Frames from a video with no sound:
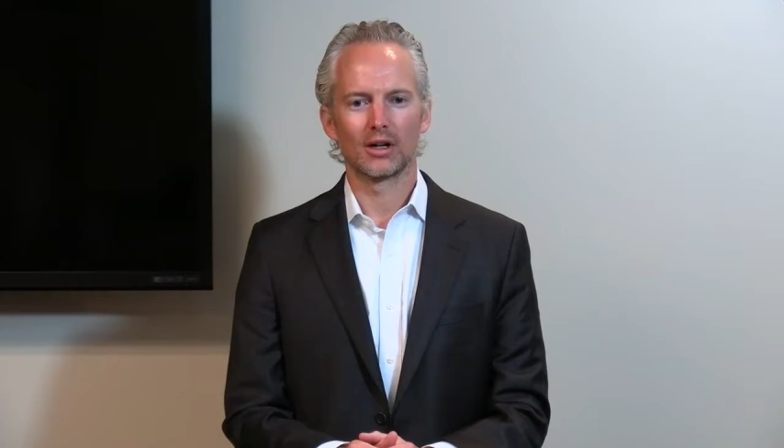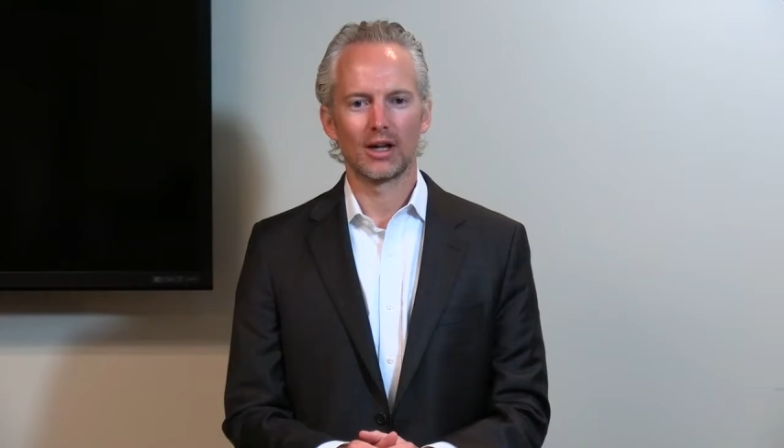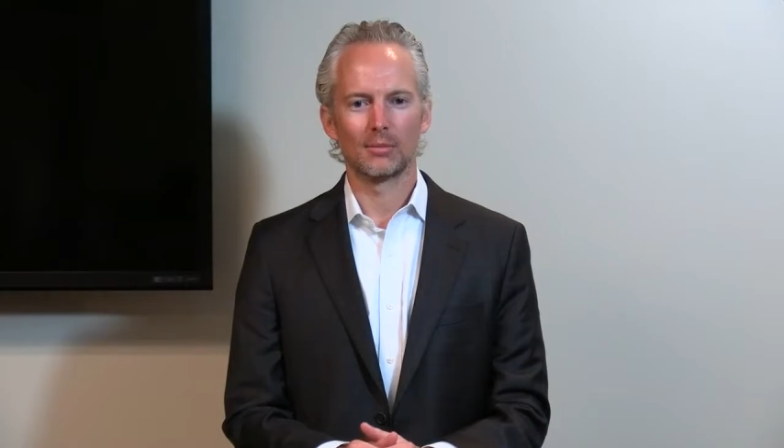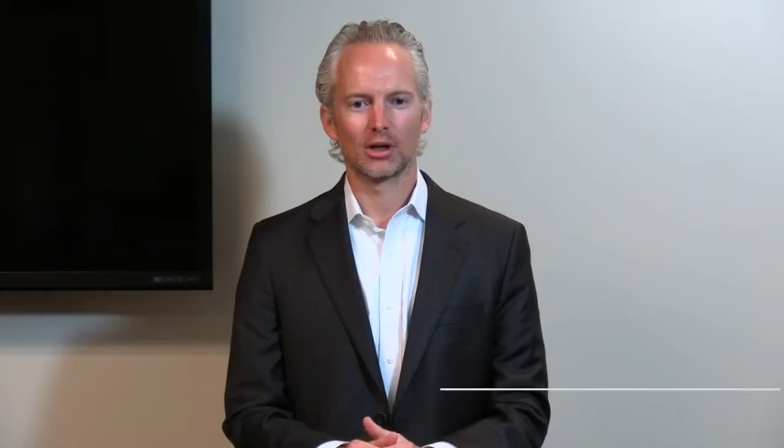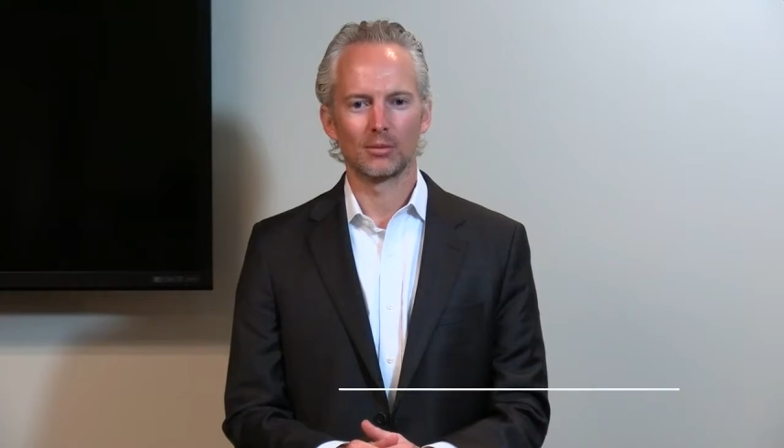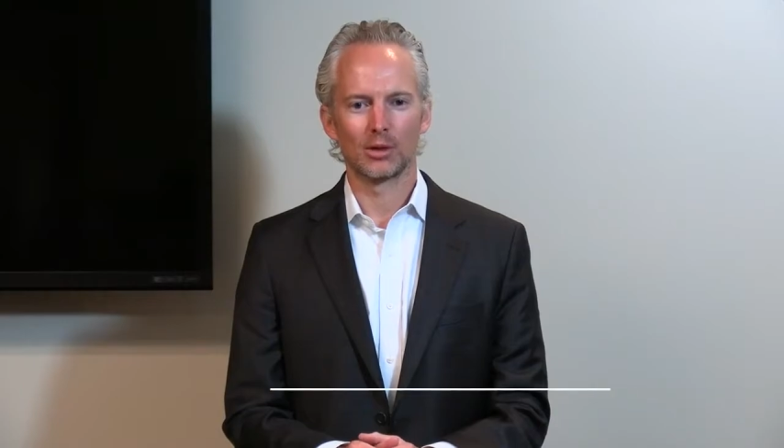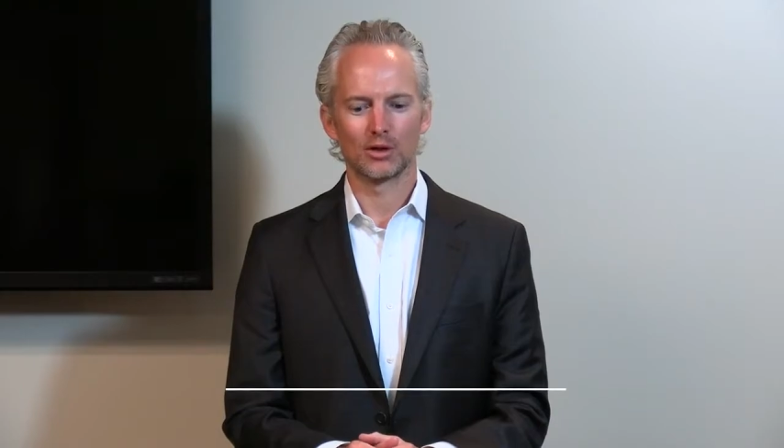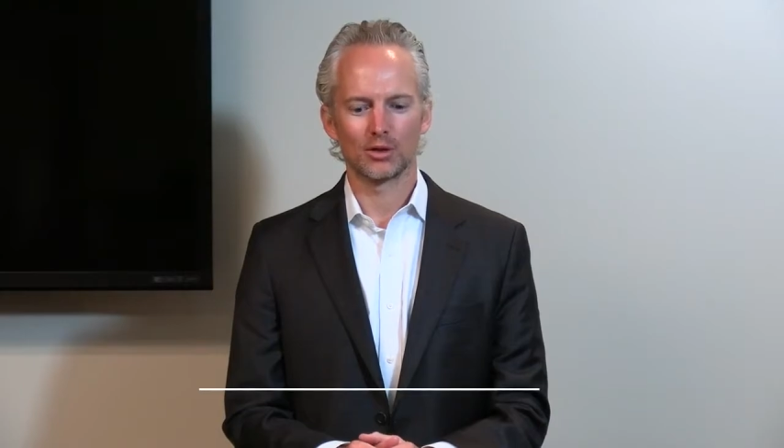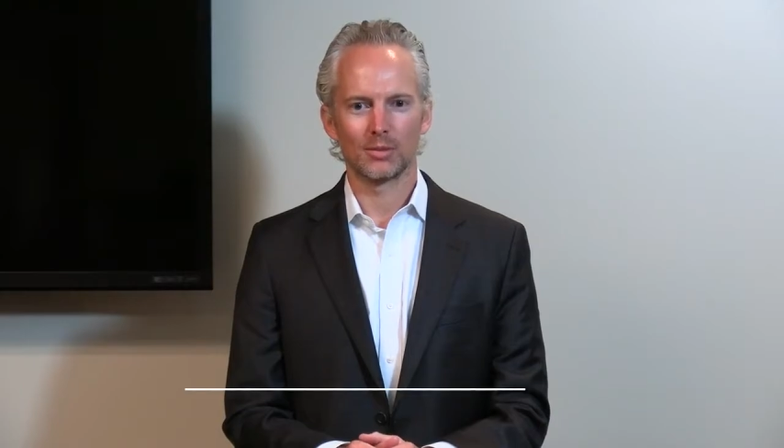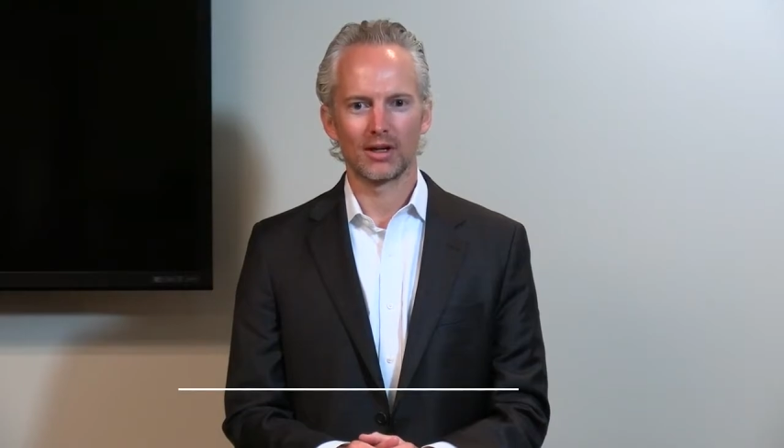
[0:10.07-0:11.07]
and I'm a
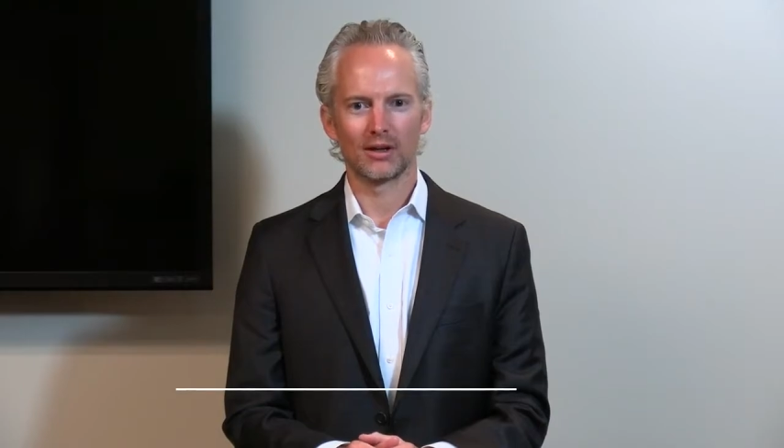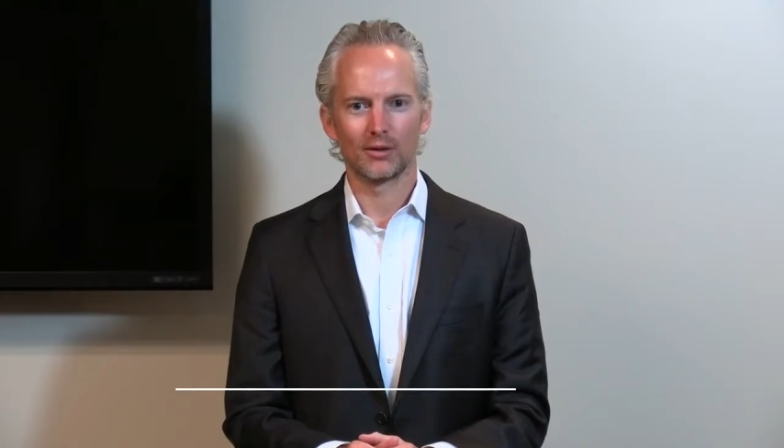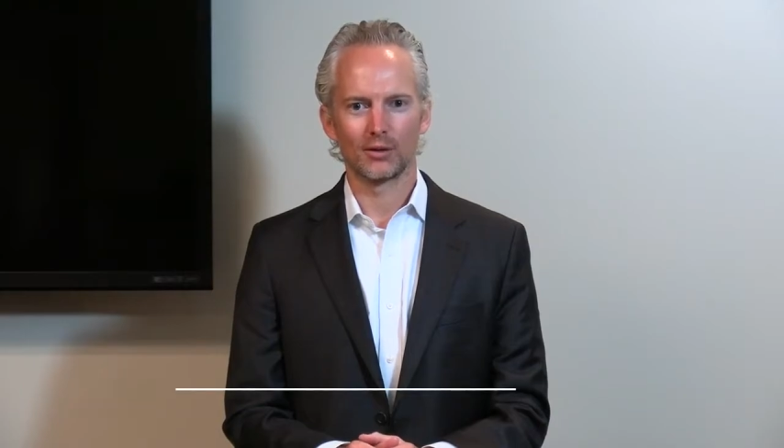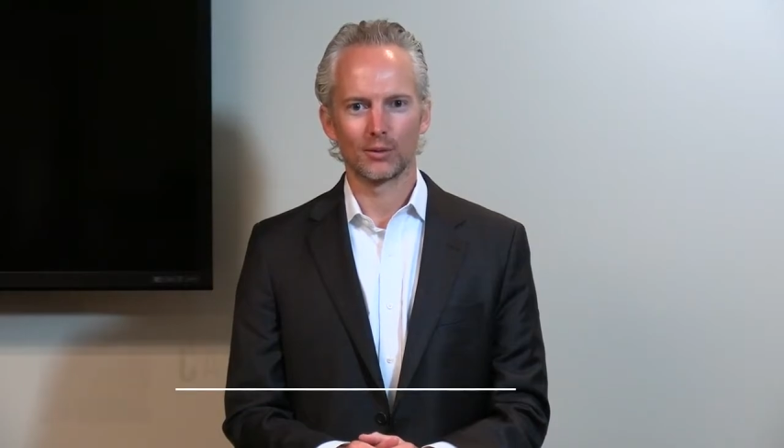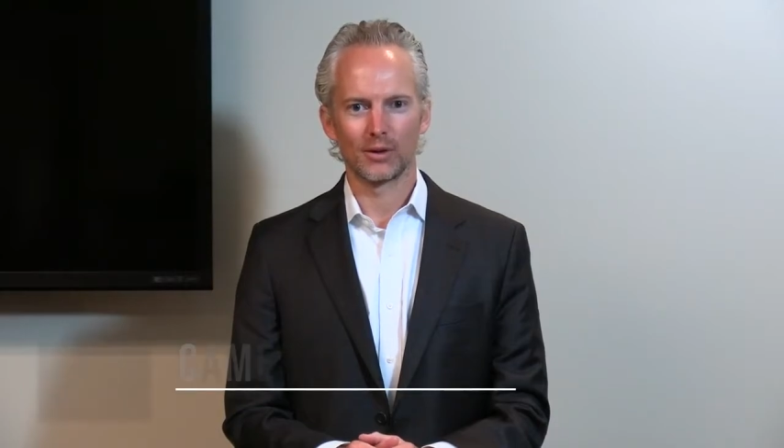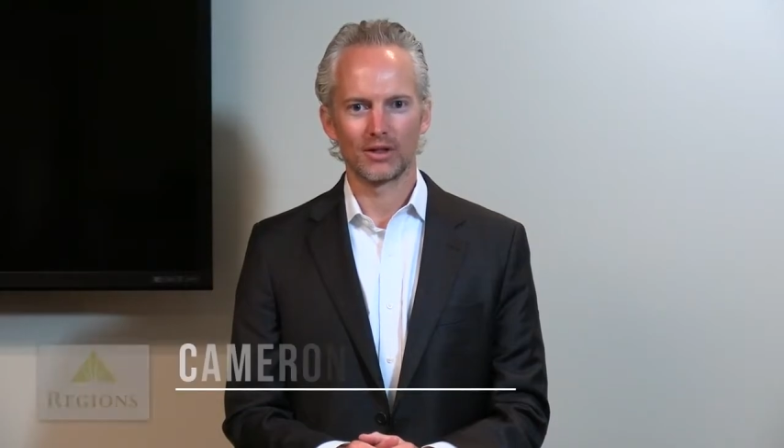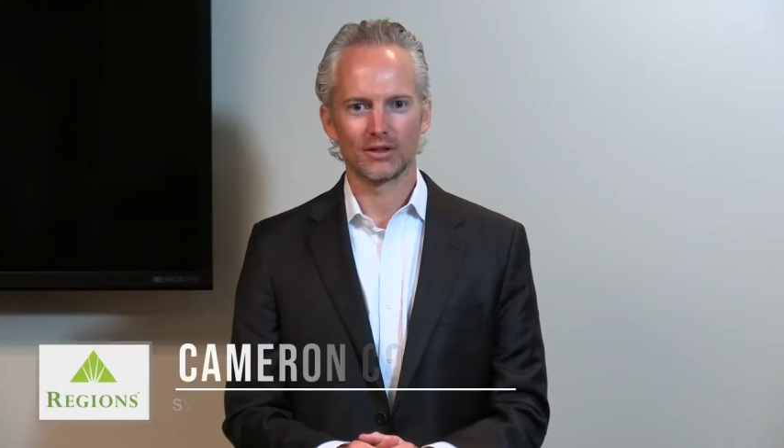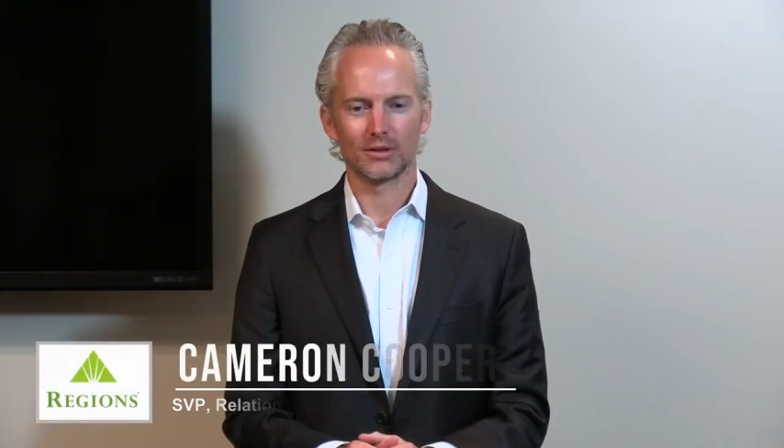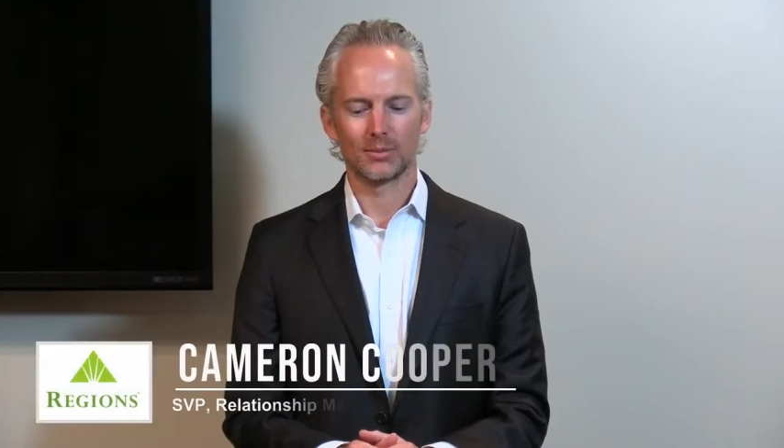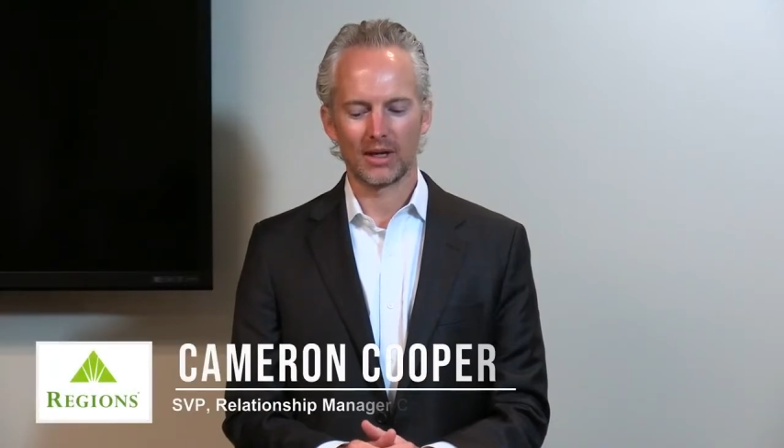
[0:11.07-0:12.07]
commercial banker for
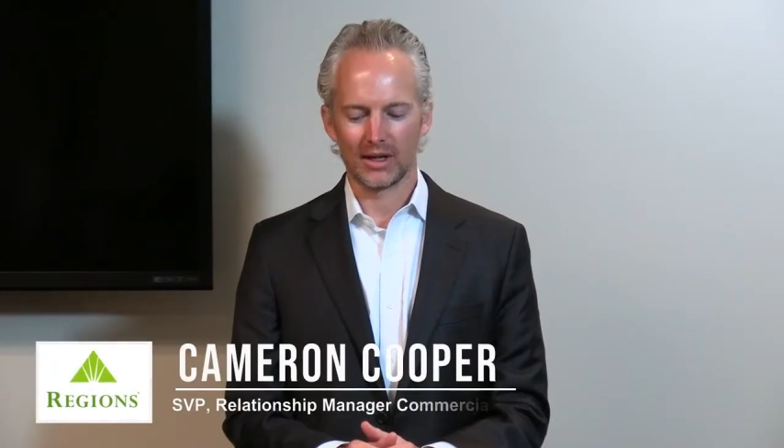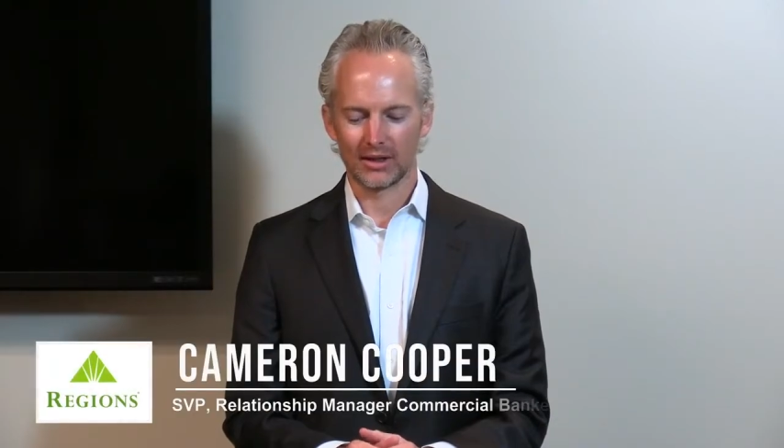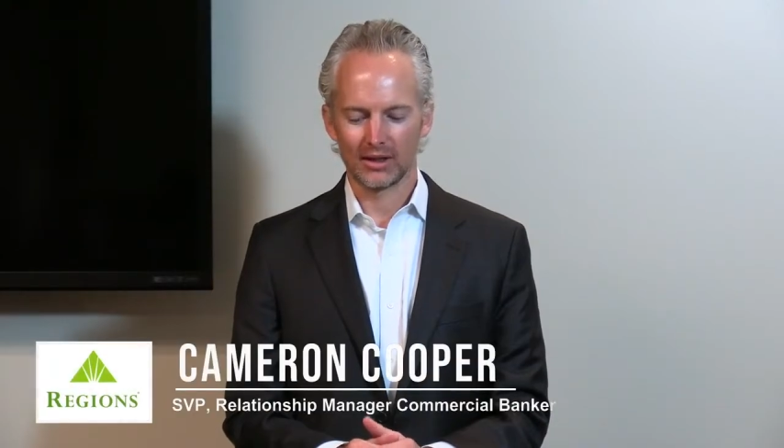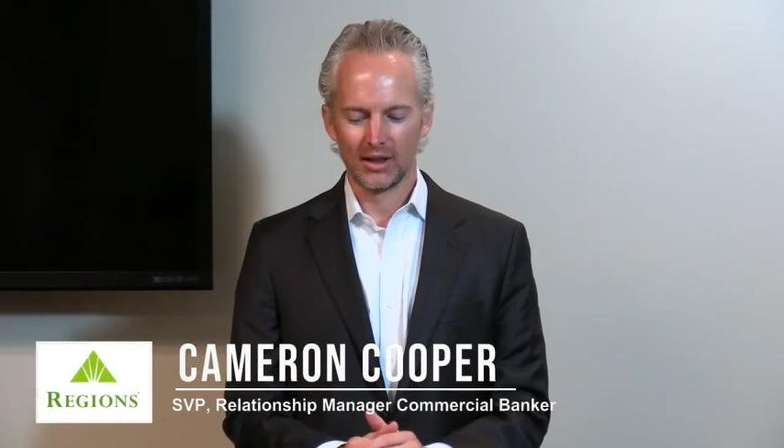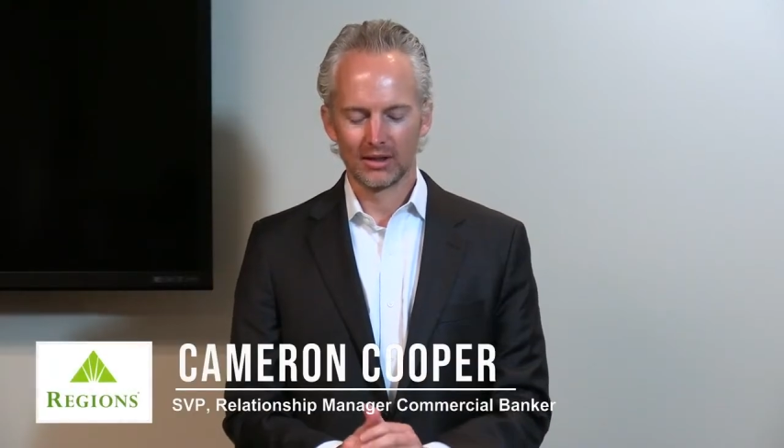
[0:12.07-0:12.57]
Regions Bank.